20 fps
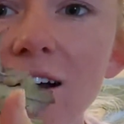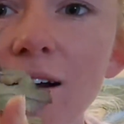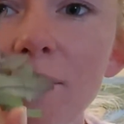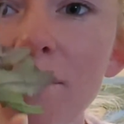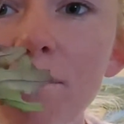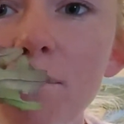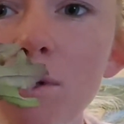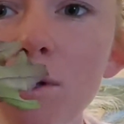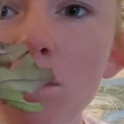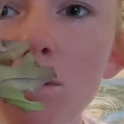got a
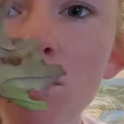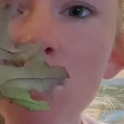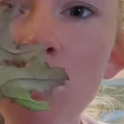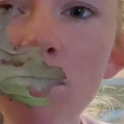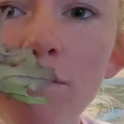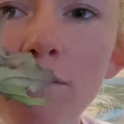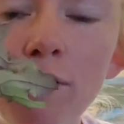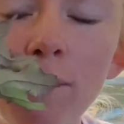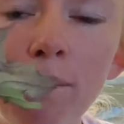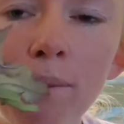
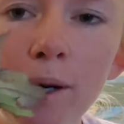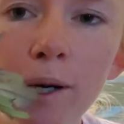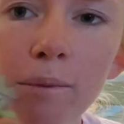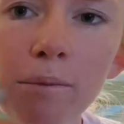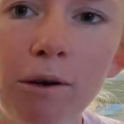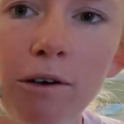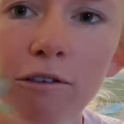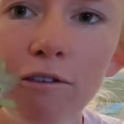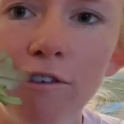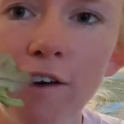beautiful
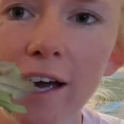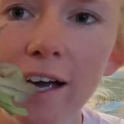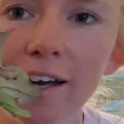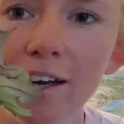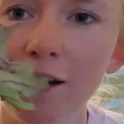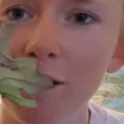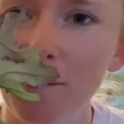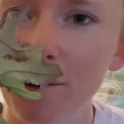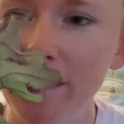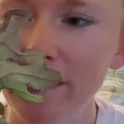purple vein
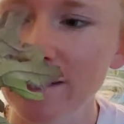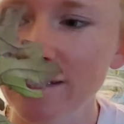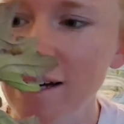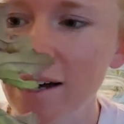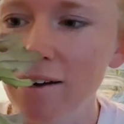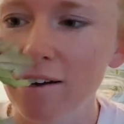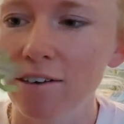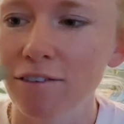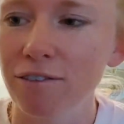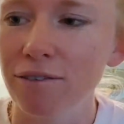going
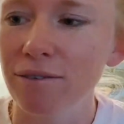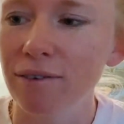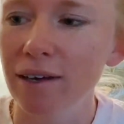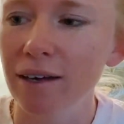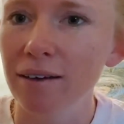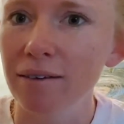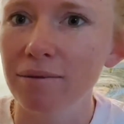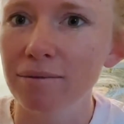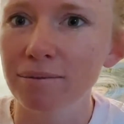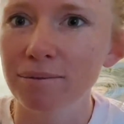down a bit.